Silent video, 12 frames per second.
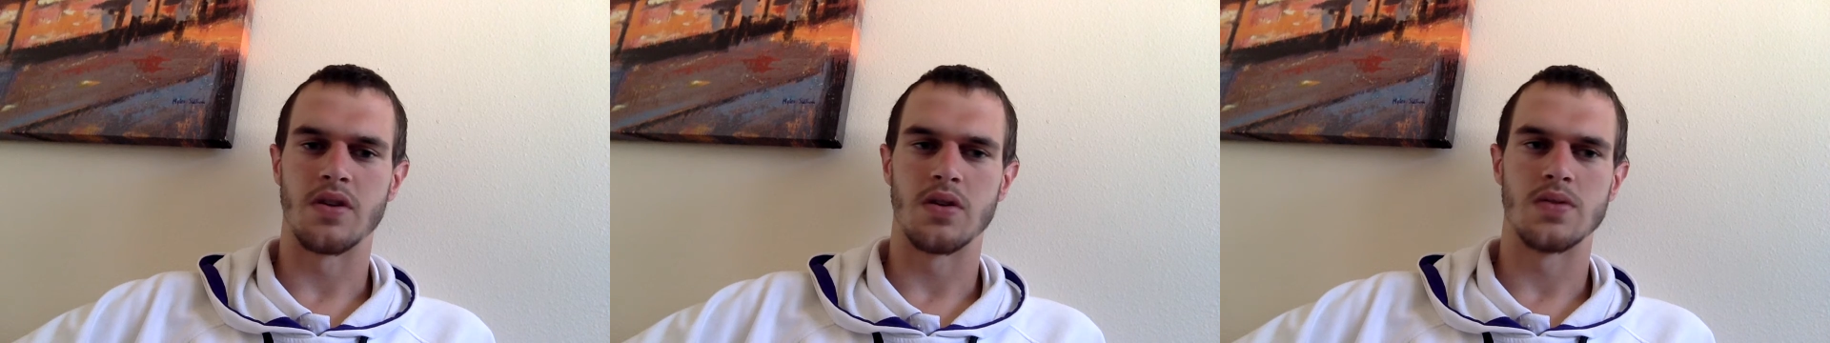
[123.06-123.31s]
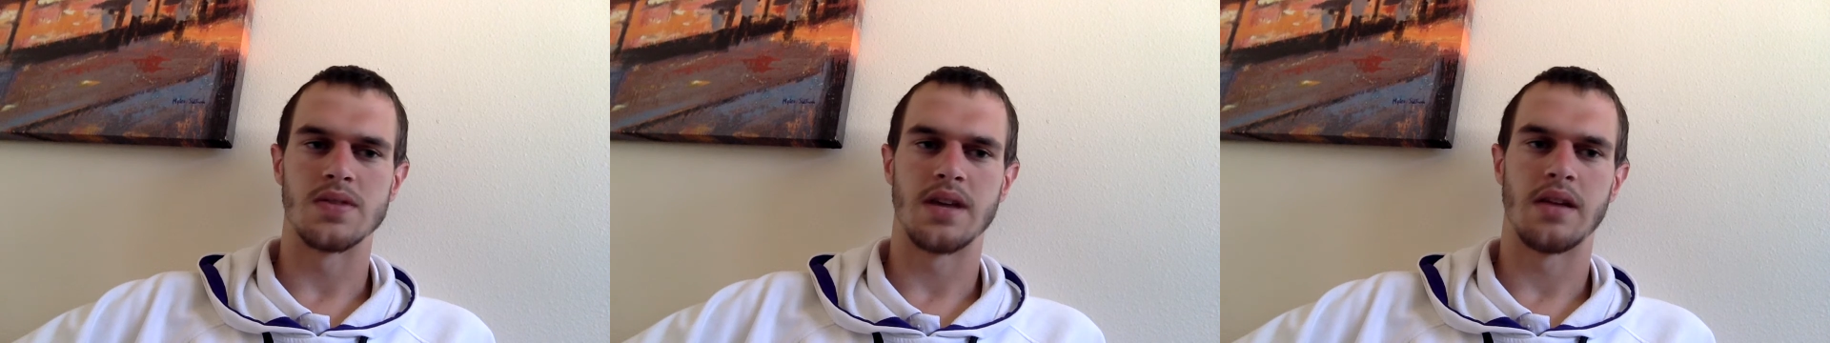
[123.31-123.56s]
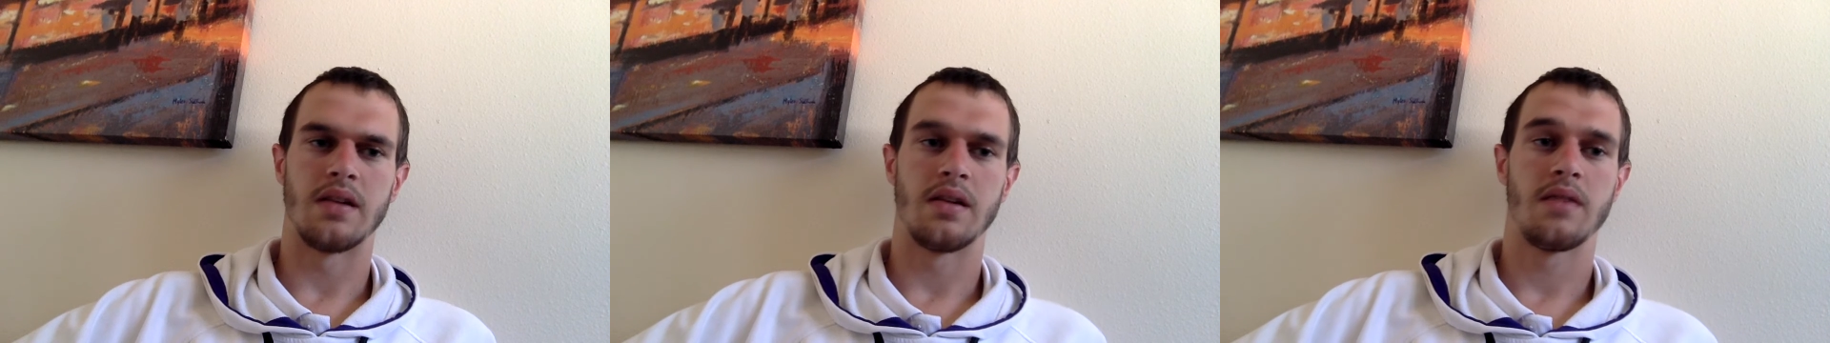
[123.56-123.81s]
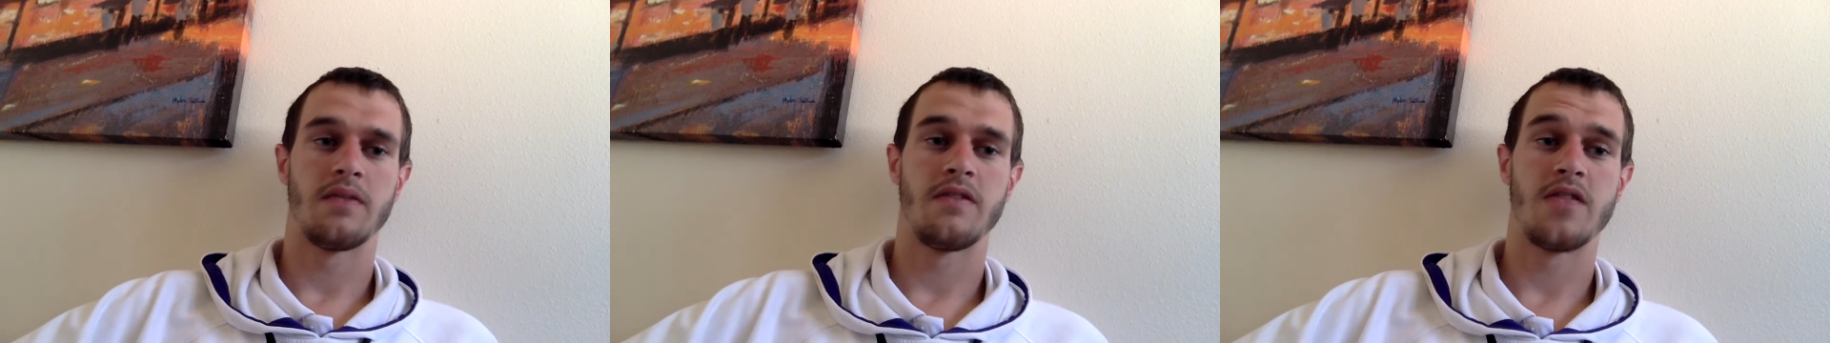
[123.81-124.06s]
those, and
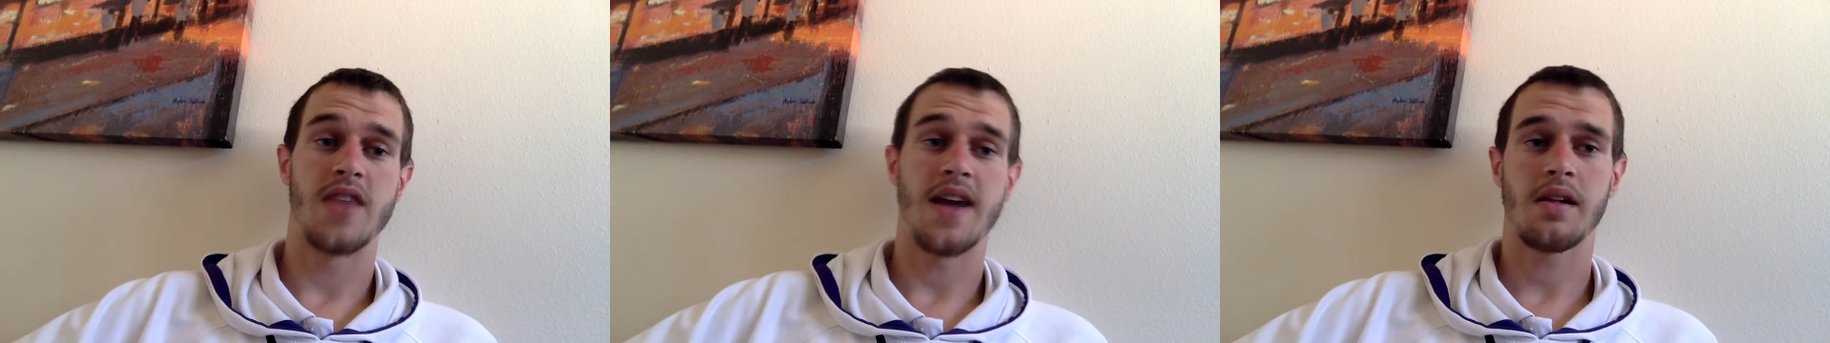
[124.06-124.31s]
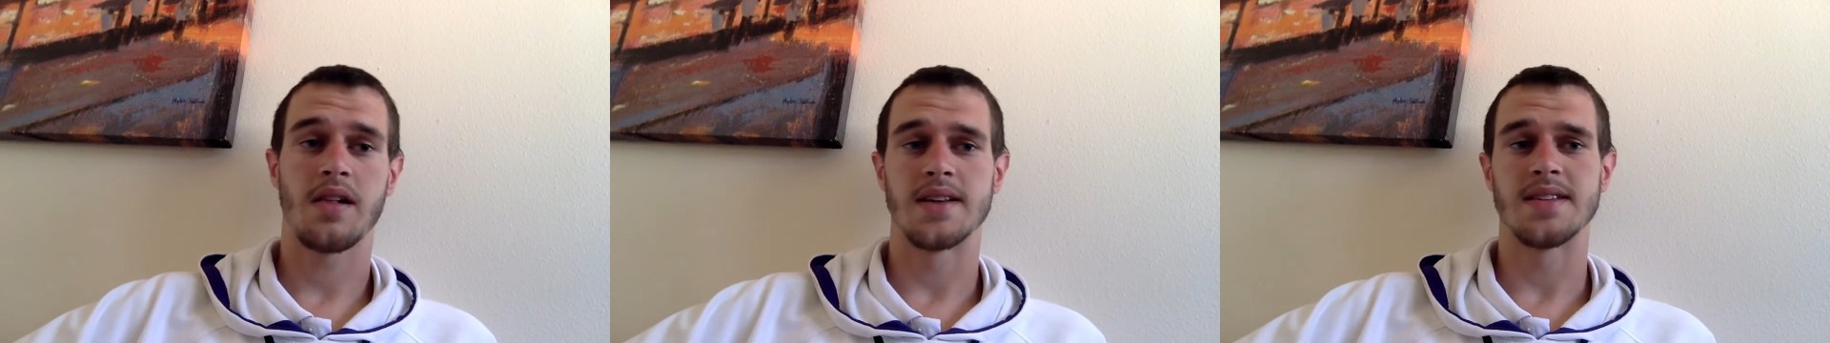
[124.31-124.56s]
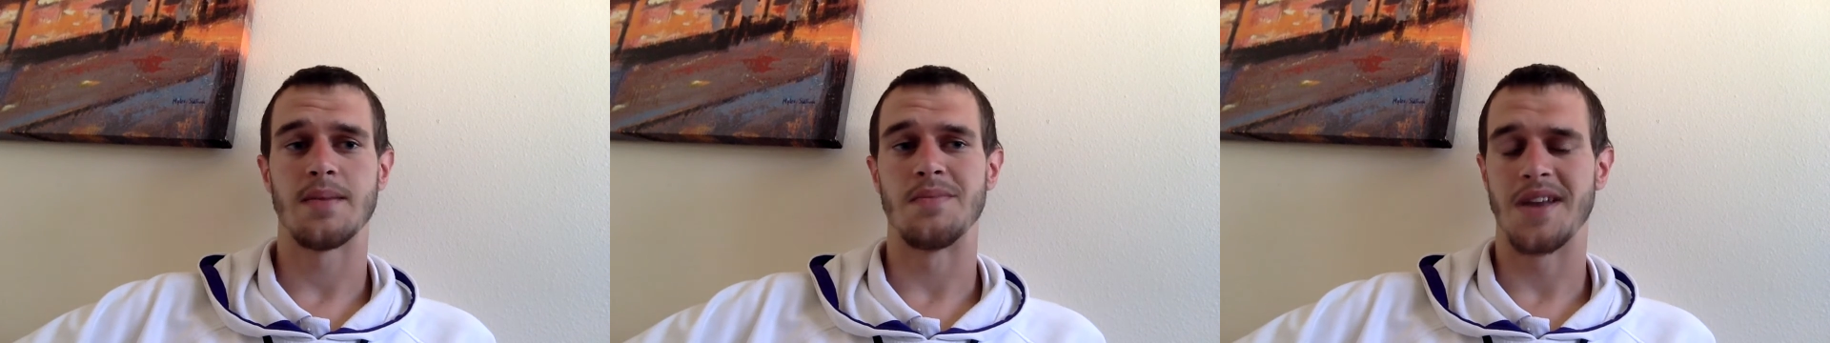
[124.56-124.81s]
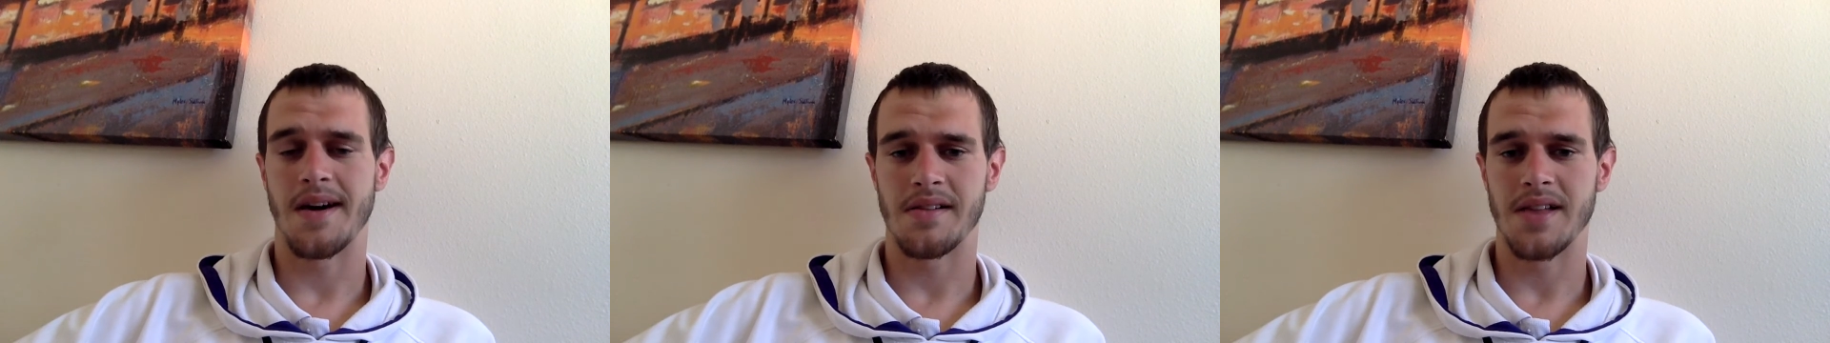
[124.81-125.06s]
that class
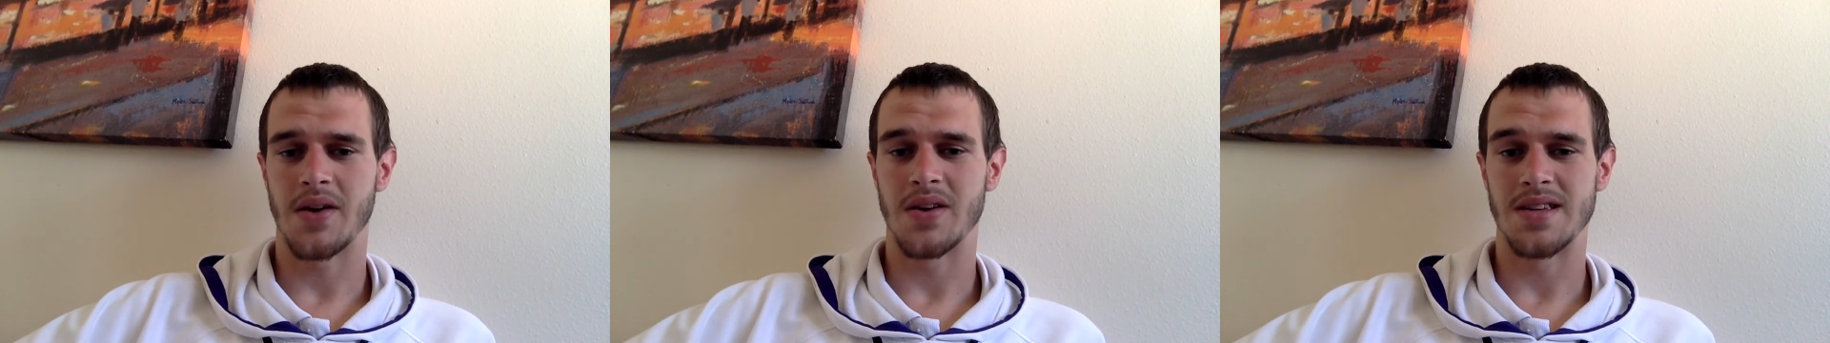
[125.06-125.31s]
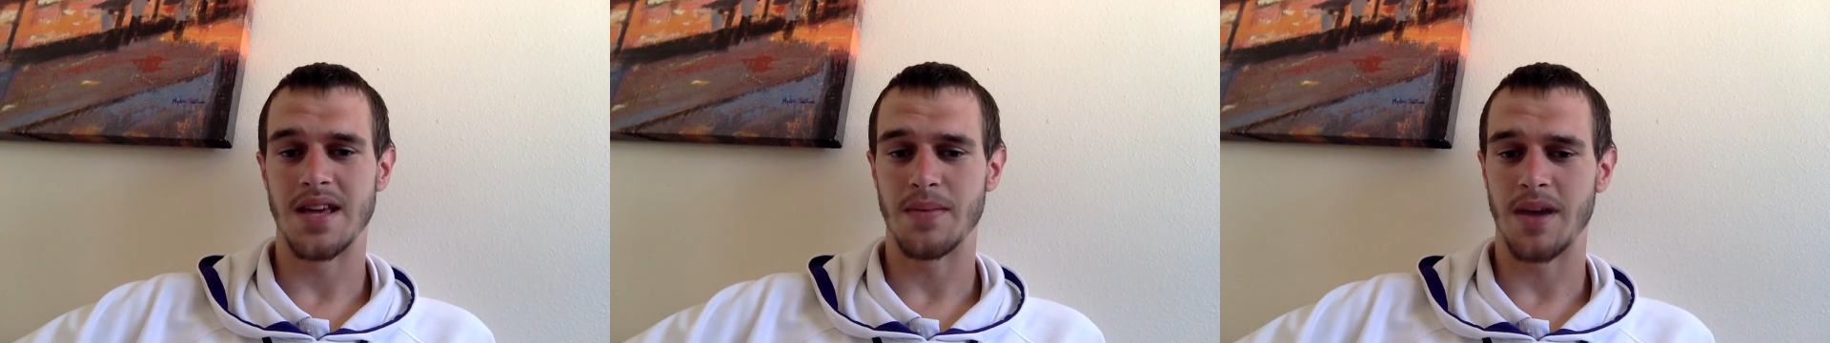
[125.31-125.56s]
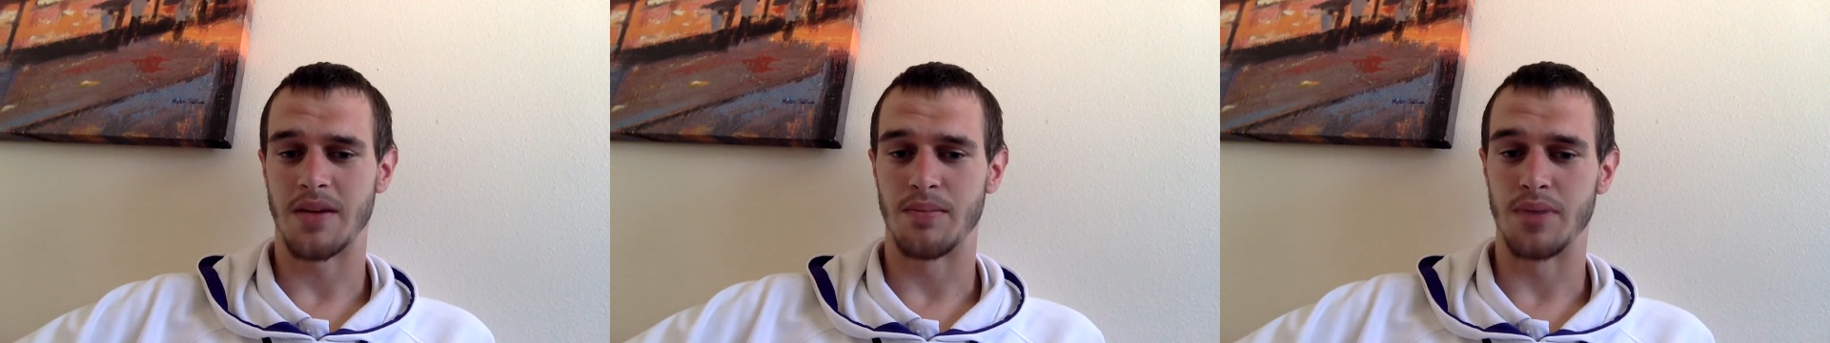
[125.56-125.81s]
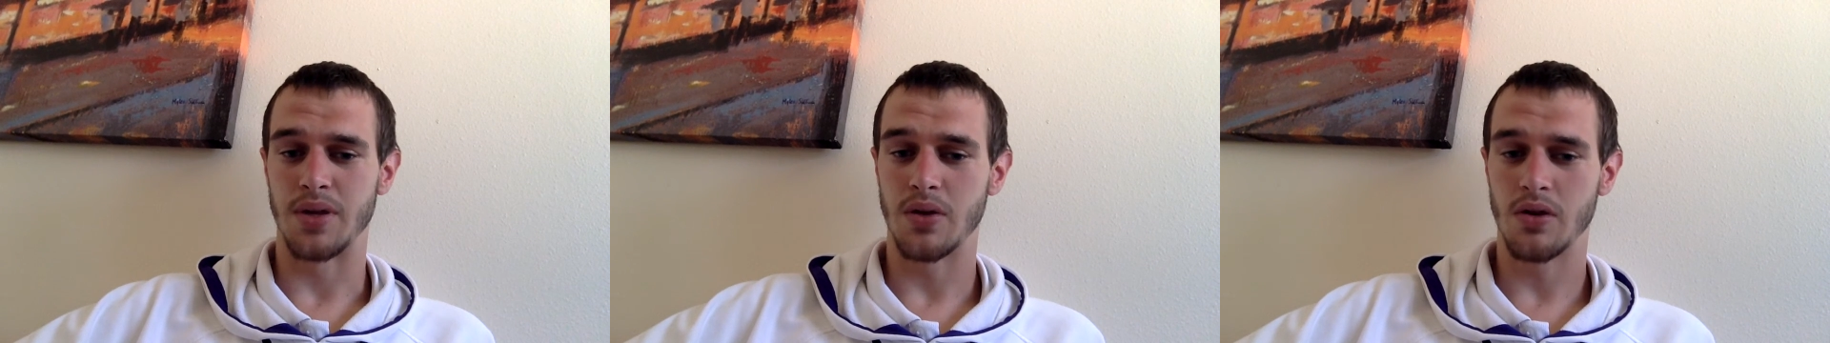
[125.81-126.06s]
I'm not allowed to take my
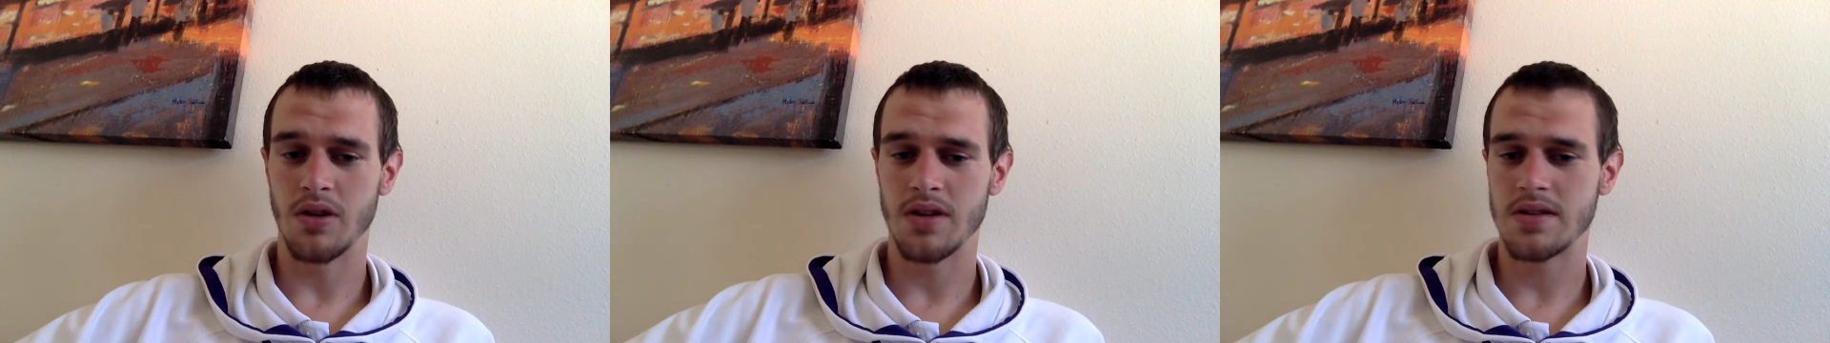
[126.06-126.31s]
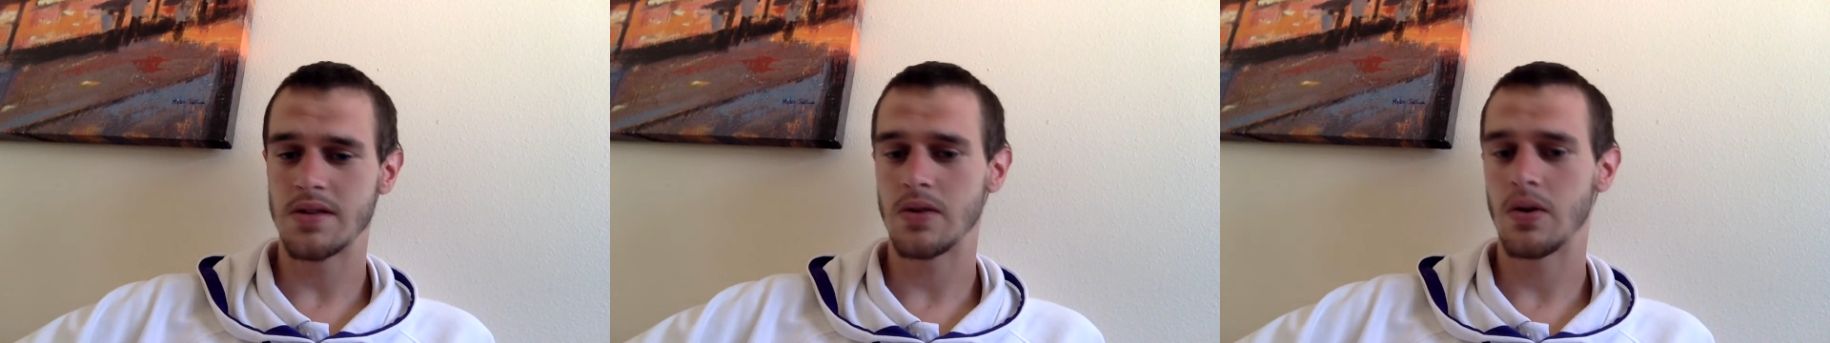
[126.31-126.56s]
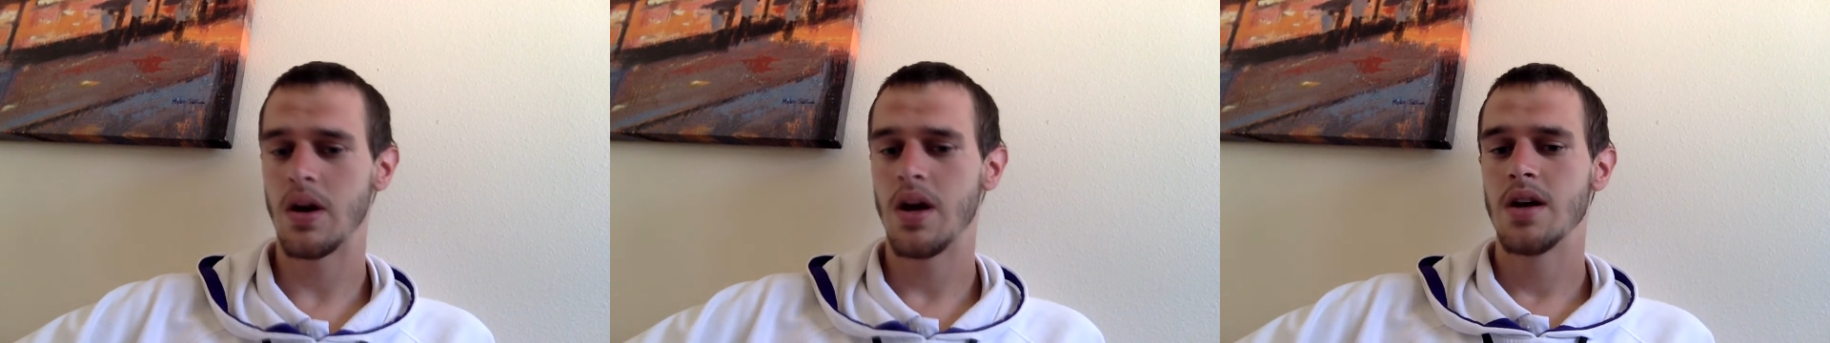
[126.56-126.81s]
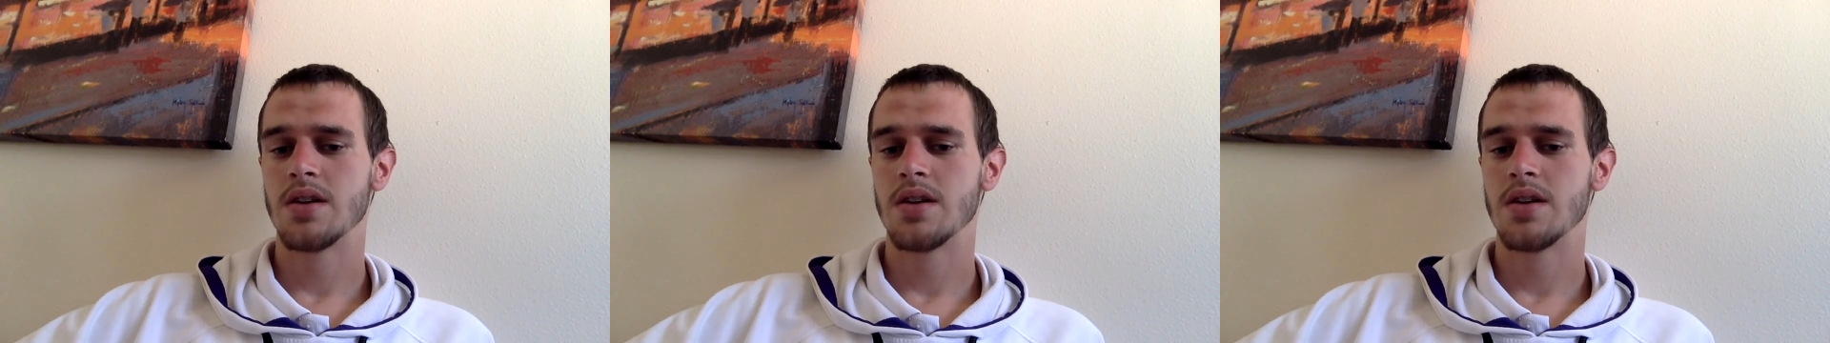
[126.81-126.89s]
computer into,